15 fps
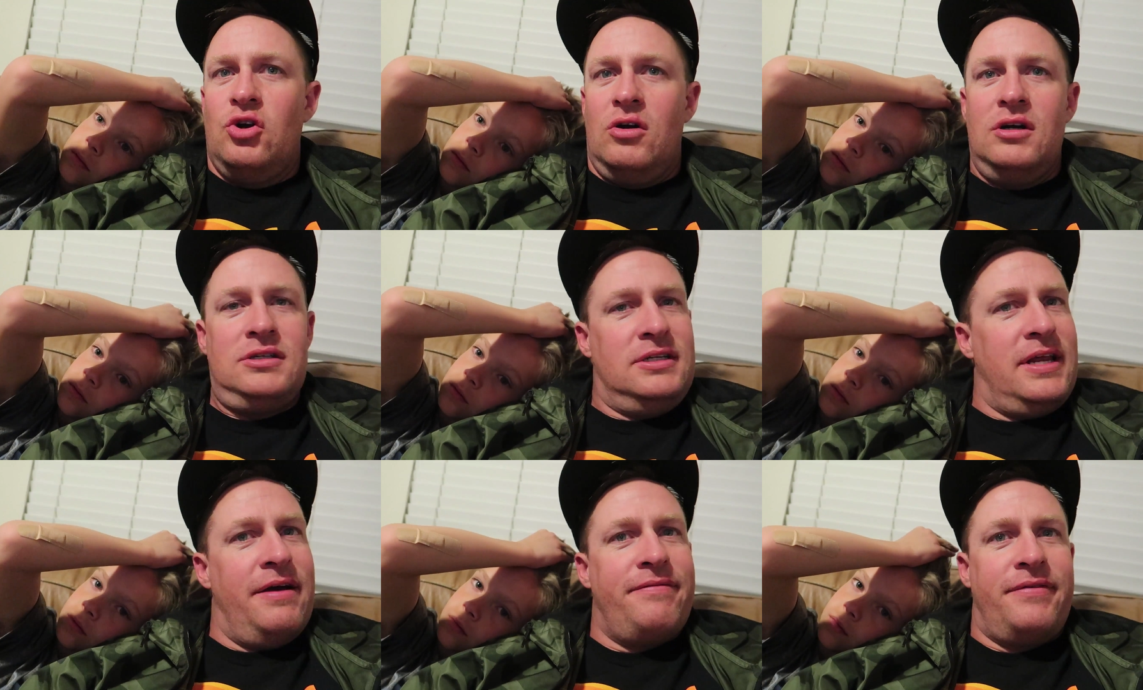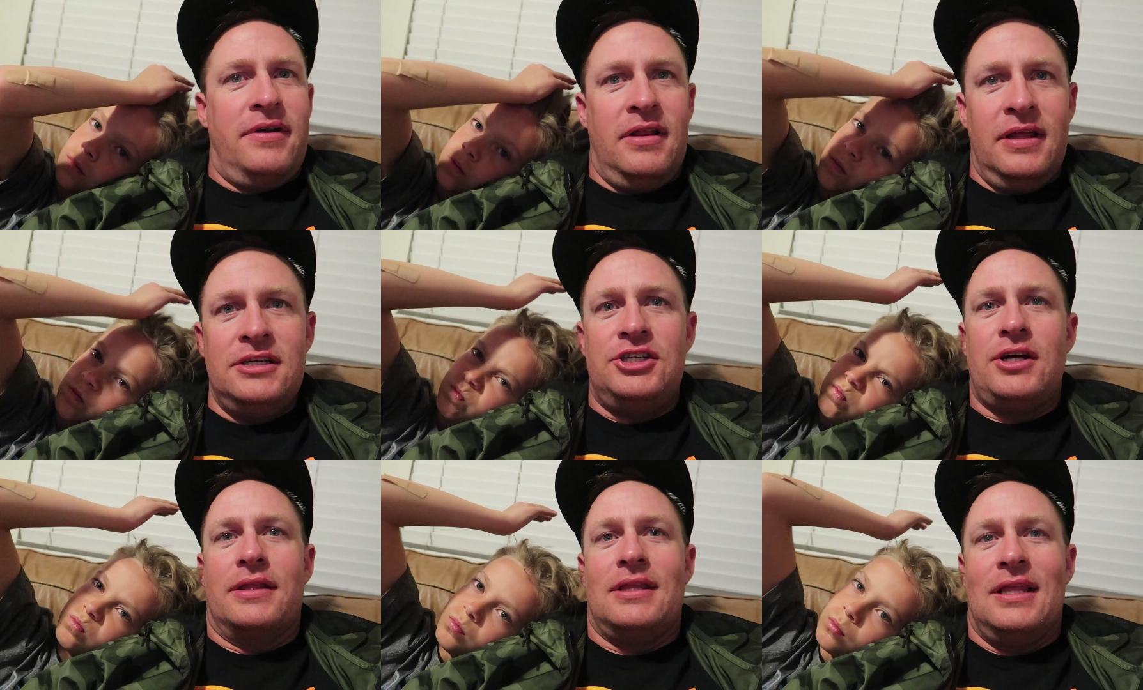Speaker 1: George
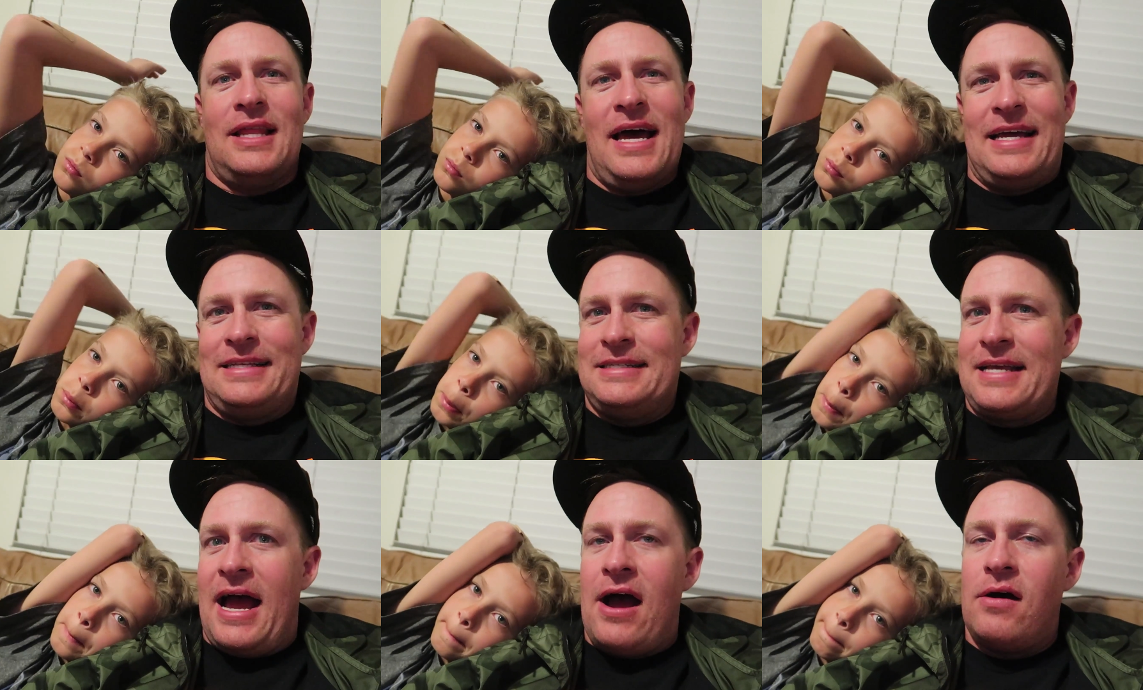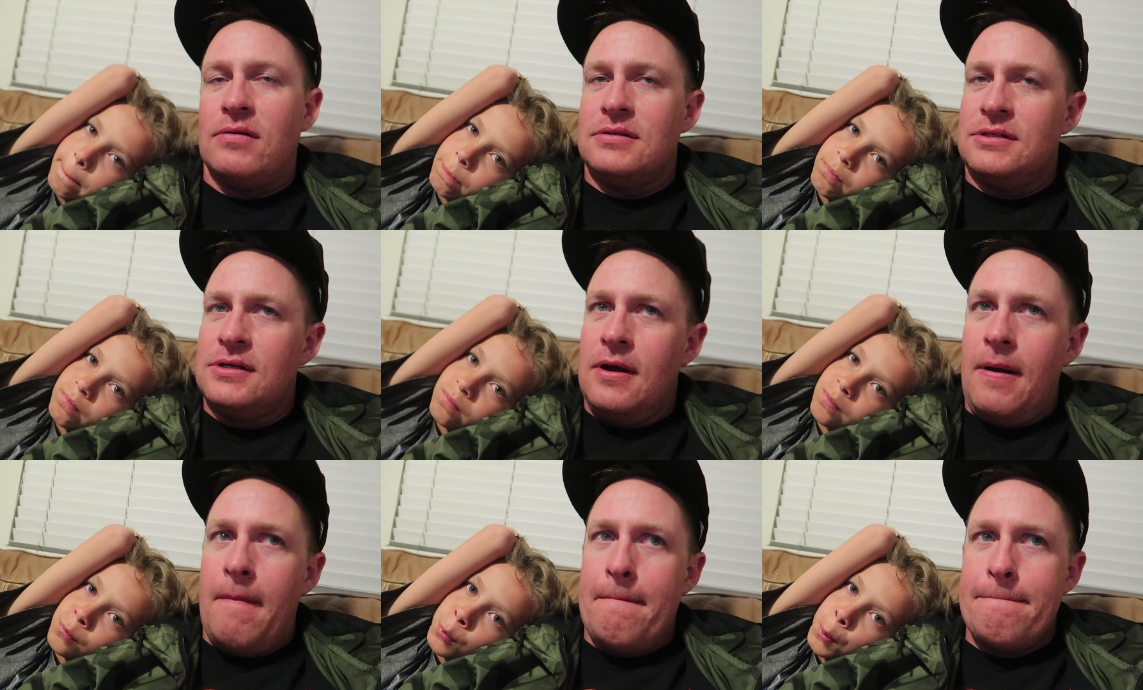definitely shut the lights out.
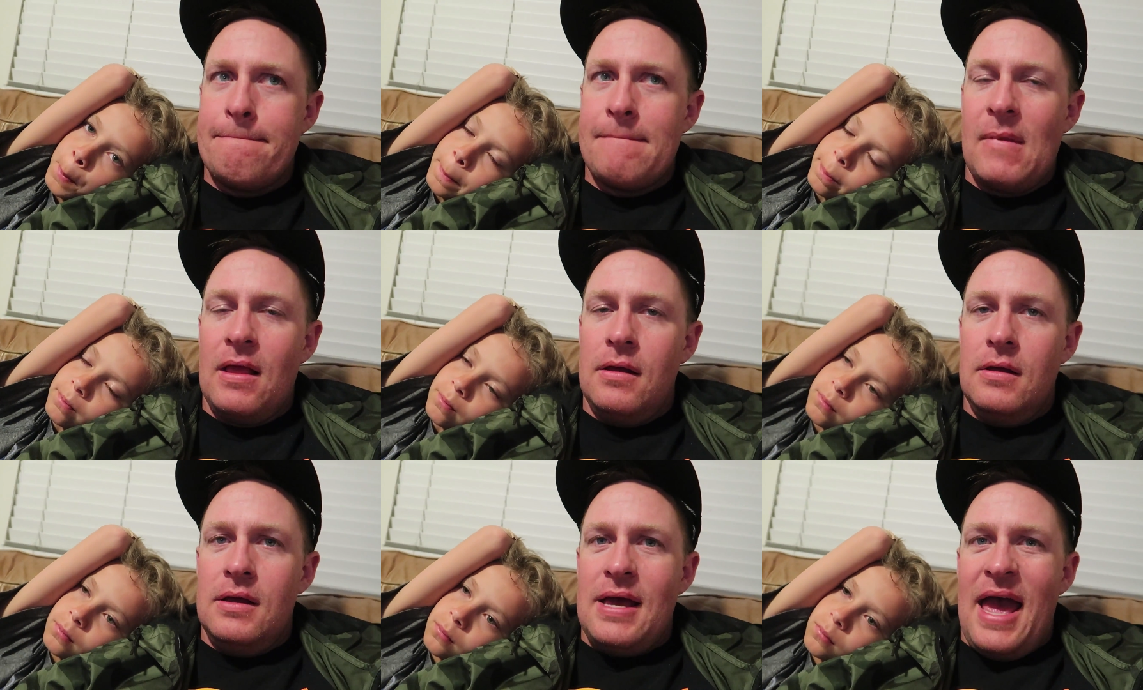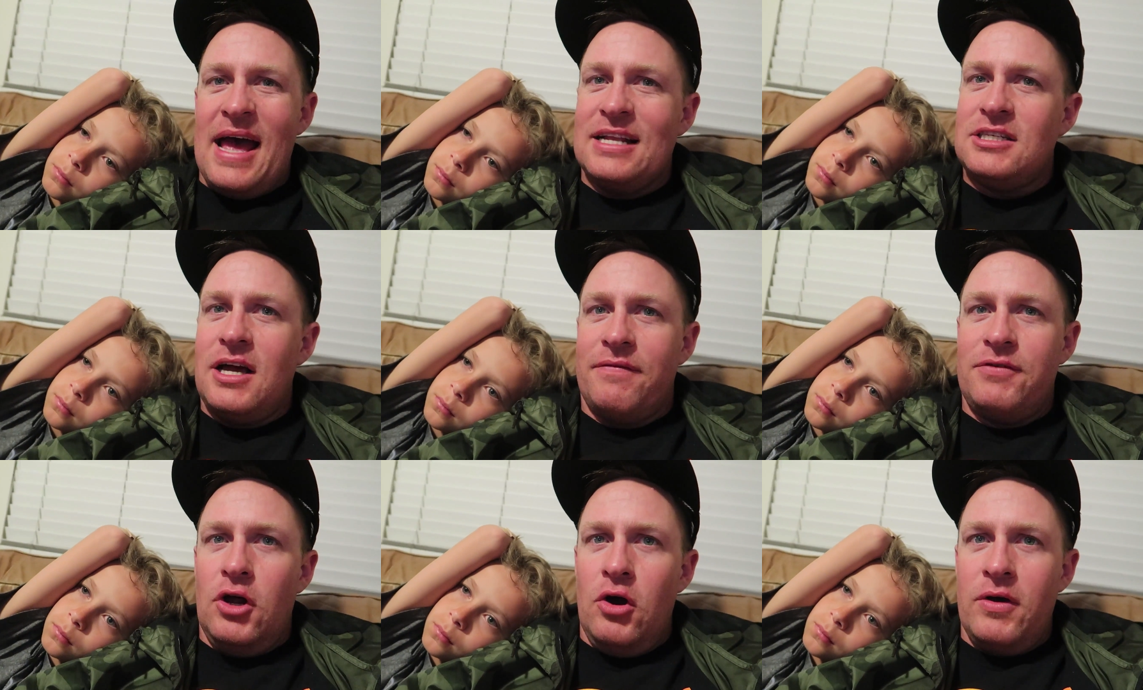So hats
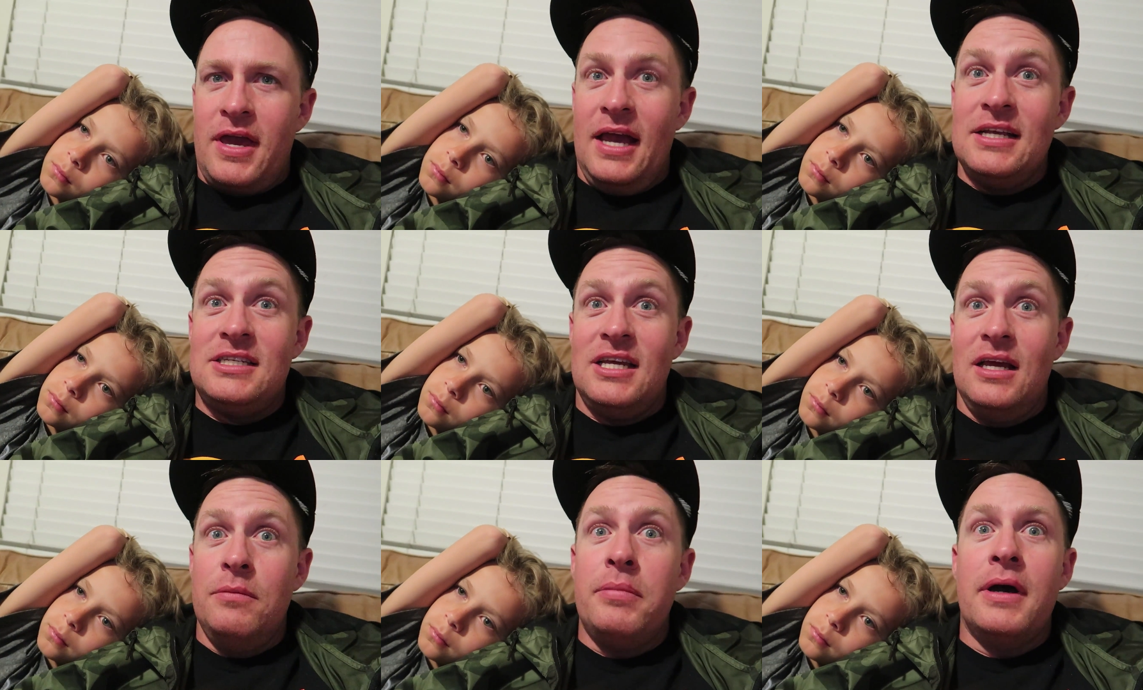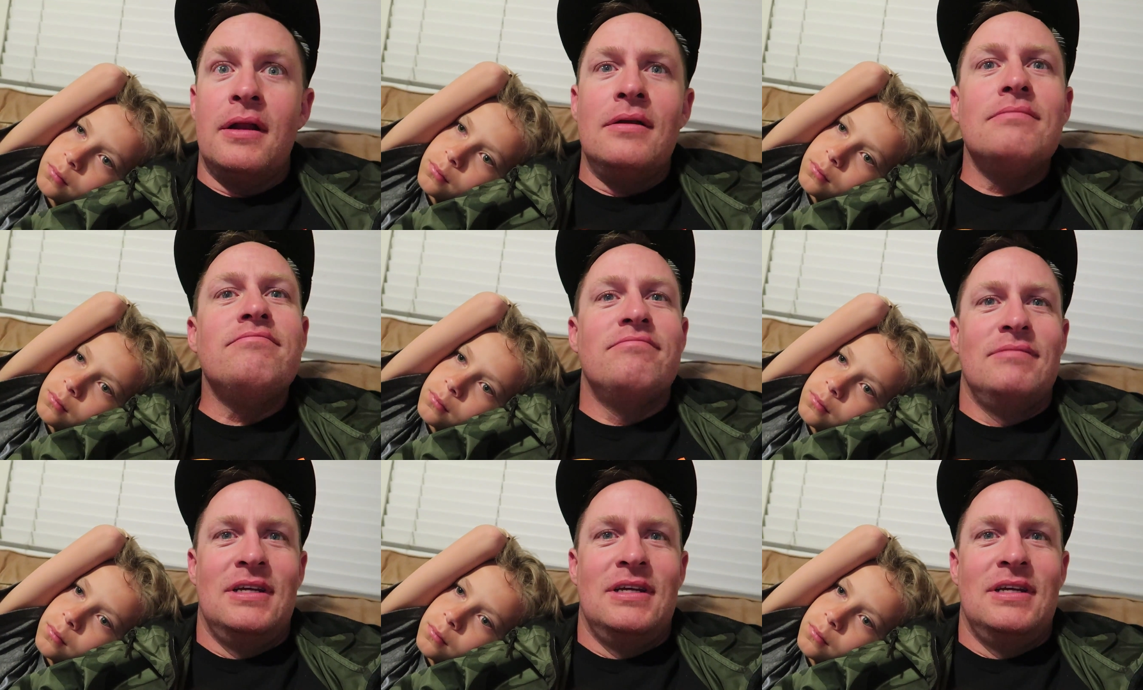off to O K C, but